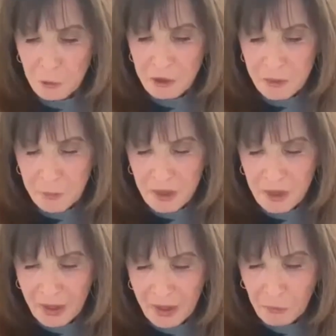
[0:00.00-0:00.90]
used to
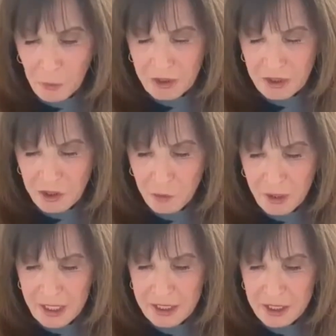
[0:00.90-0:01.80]
be that when you went to
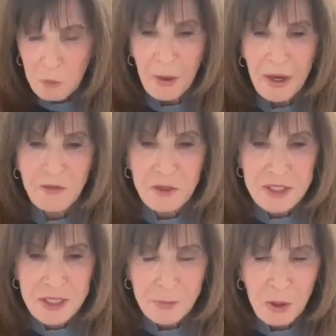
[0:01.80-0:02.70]
StreetEasy, you paid
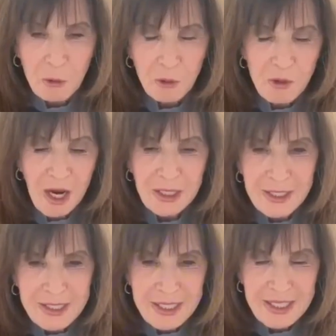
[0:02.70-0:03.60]
for a zip code and you
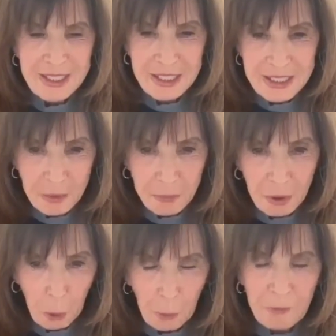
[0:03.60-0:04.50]
got listings in a
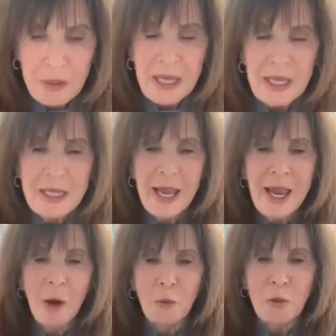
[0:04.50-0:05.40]
zip code.
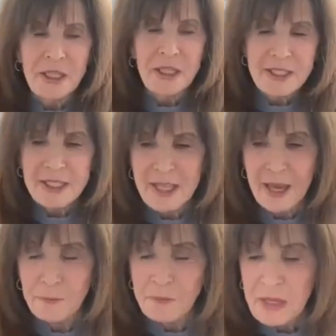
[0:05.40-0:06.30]
Now, what it is
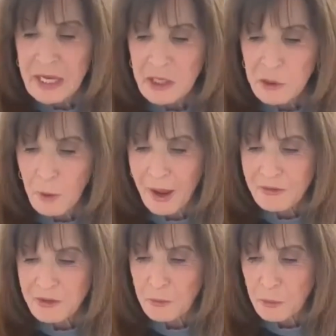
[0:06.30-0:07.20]
that you
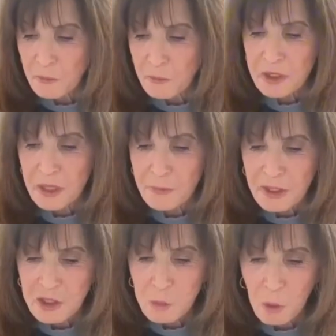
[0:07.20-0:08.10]
have to prove to them
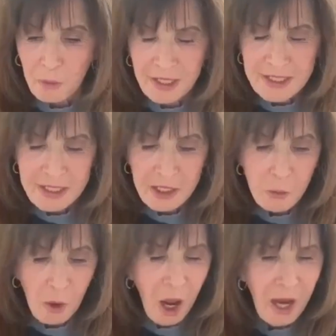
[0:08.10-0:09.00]
that you are, let's say
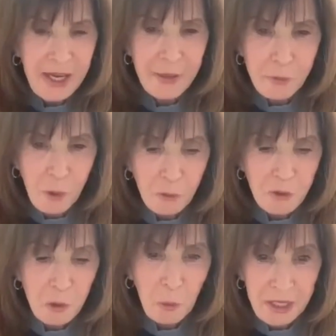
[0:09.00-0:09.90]
you're a high-end
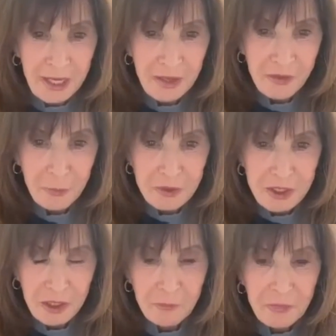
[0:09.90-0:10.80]
broker and you want to get
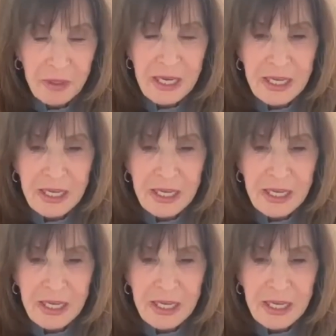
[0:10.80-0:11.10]
them to